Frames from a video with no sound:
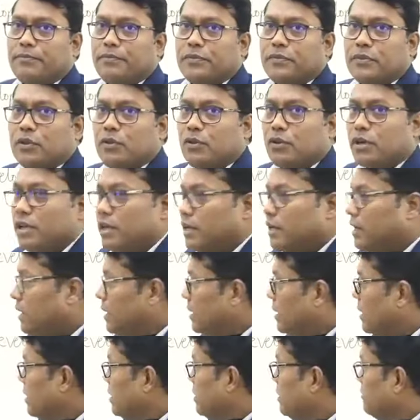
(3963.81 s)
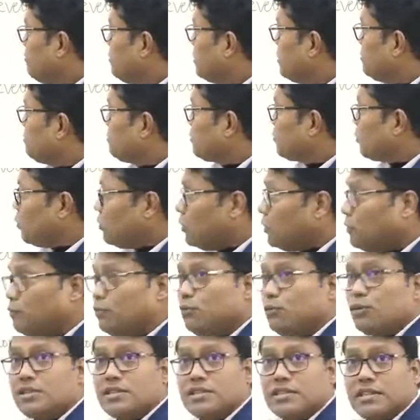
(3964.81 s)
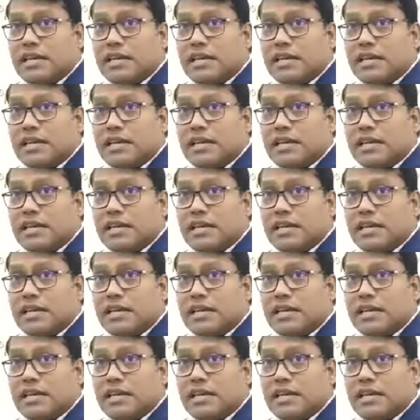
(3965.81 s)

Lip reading: Okay. But problem was